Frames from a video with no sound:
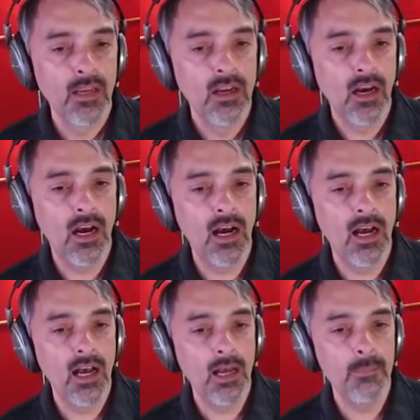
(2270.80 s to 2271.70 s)

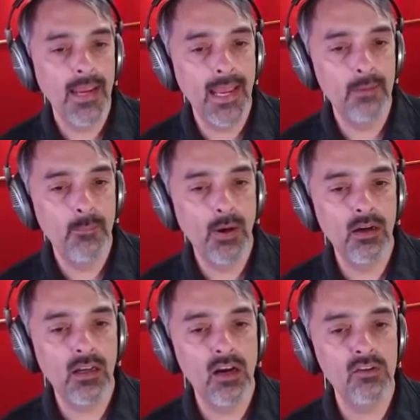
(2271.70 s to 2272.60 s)
Um, and Punk
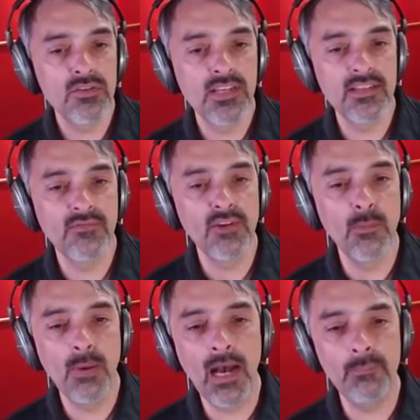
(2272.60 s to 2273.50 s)
O says, if you
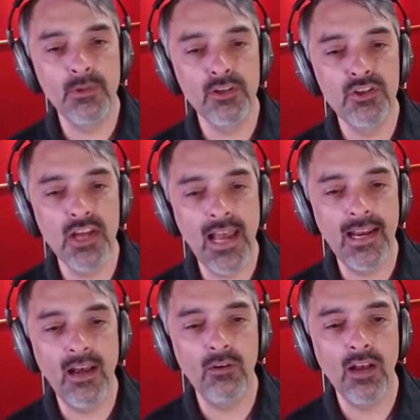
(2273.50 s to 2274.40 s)
pop your chat
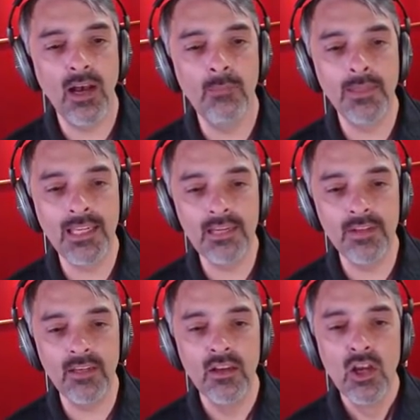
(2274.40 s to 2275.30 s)
out, I'm
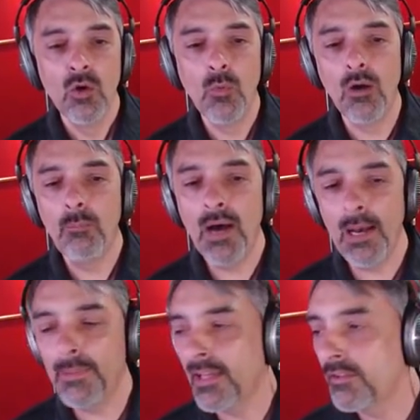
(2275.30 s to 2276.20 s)
leaving. Well,
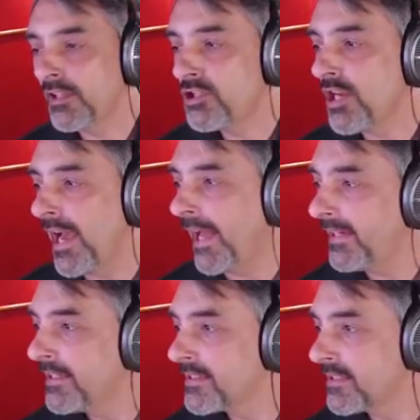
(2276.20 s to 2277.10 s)
popping out the chat
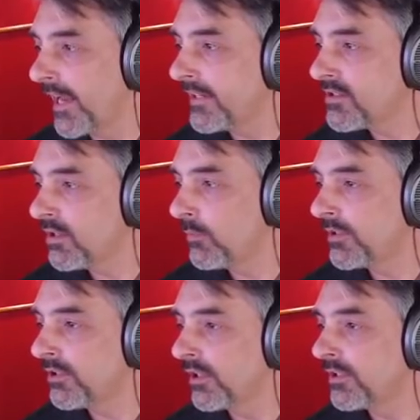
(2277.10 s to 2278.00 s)
is like, so when
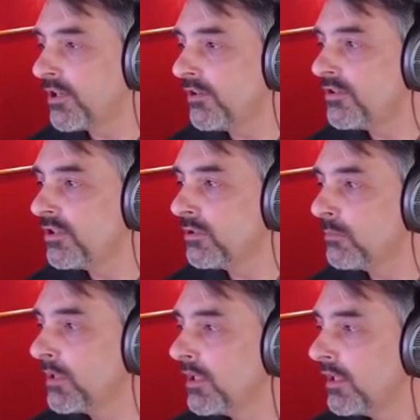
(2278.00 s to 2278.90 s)
you're on YouTube,
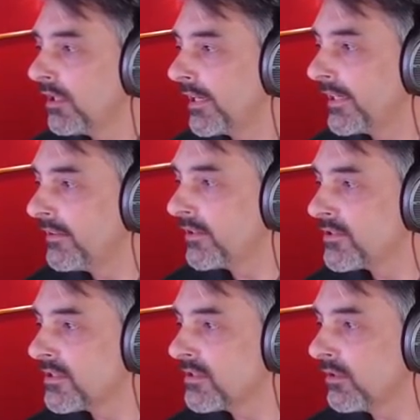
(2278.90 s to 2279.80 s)
like it, there's
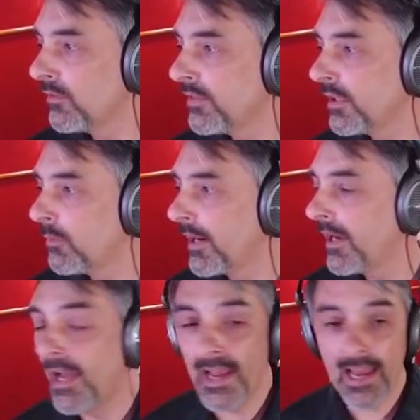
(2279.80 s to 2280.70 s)
this little thing where
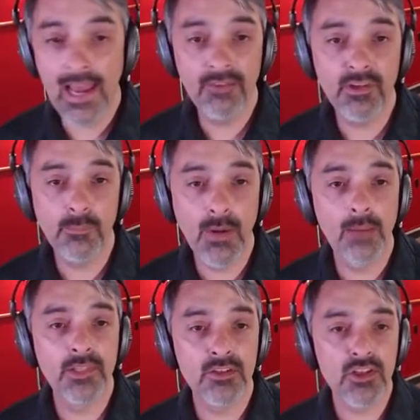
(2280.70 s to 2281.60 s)
I, I have to pop
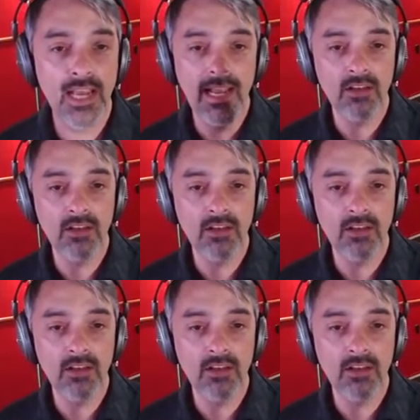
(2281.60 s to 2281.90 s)
the chat out